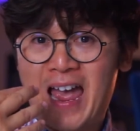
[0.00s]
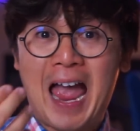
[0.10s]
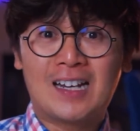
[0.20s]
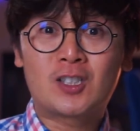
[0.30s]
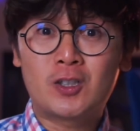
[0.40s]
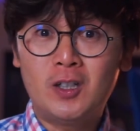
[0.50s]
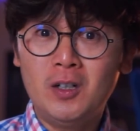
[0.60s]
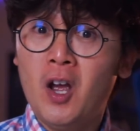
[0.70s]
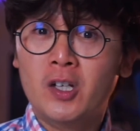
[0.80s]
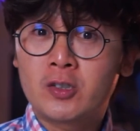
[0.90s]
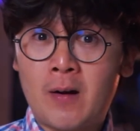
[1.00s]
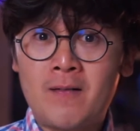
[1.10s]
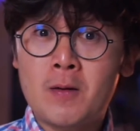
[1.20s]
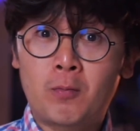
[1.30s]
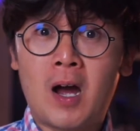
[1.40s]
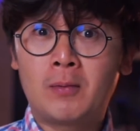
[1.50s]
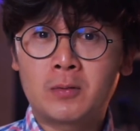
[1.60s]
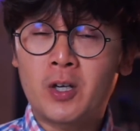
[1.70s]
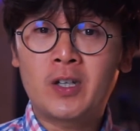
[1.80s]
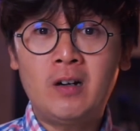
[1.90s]
answer some of the
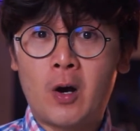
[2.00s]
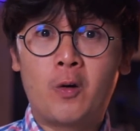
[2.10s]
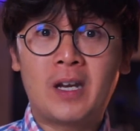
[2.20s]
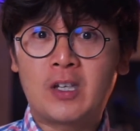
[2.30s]
problems on your own,